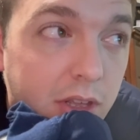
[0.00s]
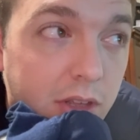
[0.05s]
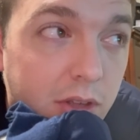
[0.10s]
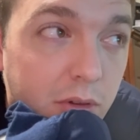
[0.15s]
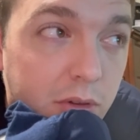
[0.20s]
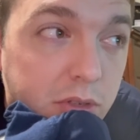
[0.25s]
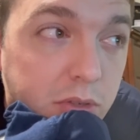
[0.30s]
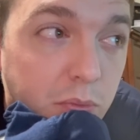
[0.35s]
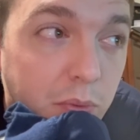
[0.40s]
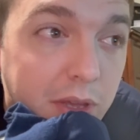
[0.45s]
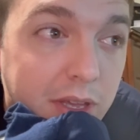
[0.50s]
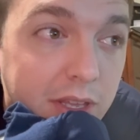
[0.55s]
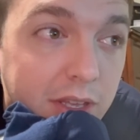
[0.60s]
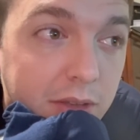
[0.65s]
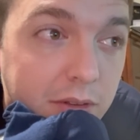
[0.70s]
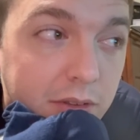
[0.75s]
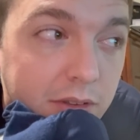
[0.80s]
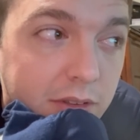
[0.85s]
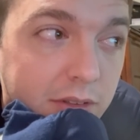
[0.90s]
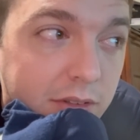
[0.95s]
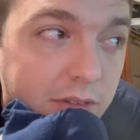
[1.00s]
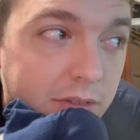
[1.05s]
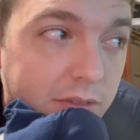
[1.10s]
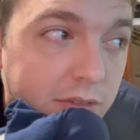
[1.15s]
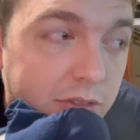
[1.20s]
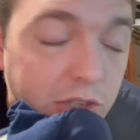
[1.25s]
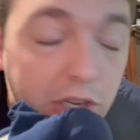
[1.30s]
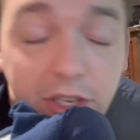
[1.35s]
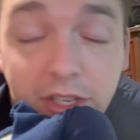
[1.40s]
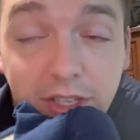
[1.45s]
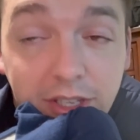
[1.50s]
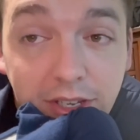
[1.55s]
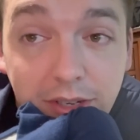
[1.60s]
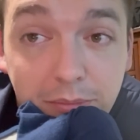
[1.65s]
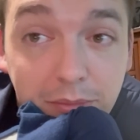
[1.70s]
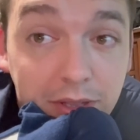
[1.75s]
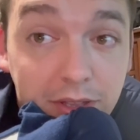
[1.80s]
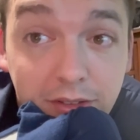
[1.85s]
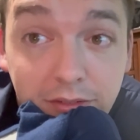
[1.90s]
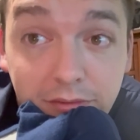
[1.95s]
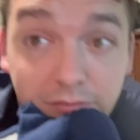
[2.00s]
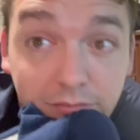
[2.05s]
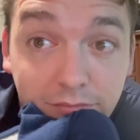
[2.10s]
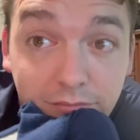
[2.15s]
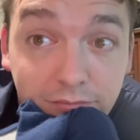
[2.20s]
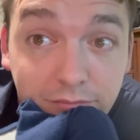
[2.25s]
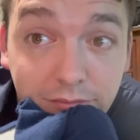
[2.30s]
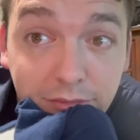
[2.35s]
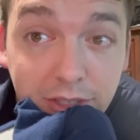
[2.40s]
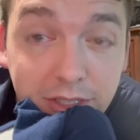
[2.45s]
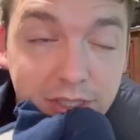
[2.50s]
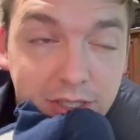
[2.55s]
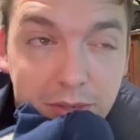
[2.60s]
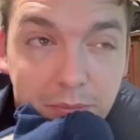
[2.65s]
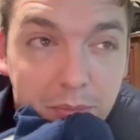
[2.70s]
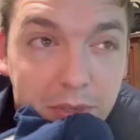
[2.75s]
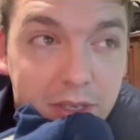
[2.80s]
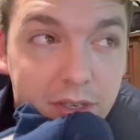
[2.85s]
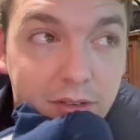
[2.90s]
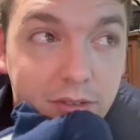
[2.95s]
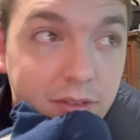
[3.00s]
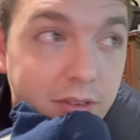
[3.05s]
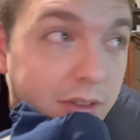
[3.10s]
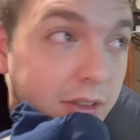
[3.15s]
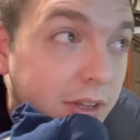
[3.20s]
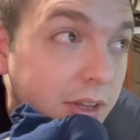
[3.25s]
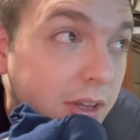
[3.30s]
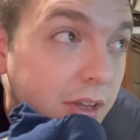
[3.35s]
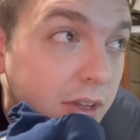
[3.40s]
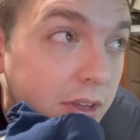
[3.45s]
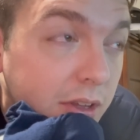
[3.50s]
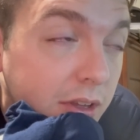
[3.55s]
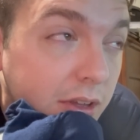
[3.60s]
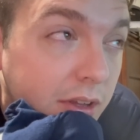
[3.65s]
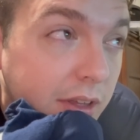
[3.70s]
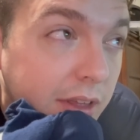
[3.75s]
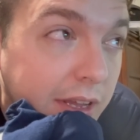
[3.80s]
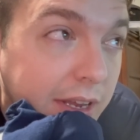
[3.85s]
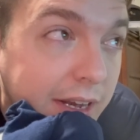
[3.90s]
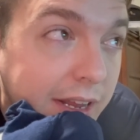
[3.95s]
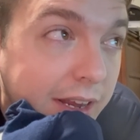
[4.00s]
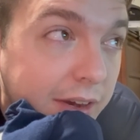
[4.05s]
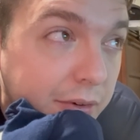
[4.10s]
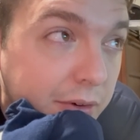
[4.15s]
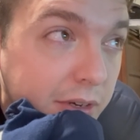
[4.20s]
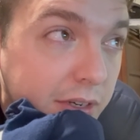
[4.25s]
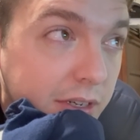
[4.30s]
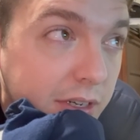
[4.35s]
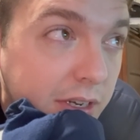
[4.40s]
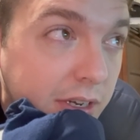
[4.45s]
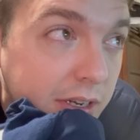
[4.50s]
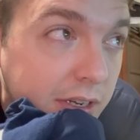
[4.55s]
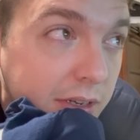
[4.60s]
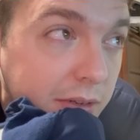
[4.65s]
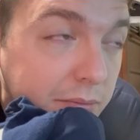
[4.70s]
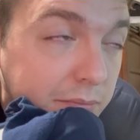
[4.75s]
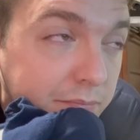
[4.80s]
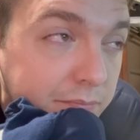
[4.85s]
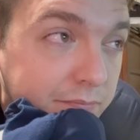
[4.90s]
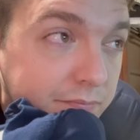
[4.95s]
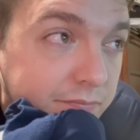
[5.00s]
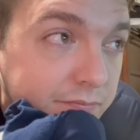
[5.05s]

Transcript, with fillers: was waking, checking on me, because it had been like an hour. Um,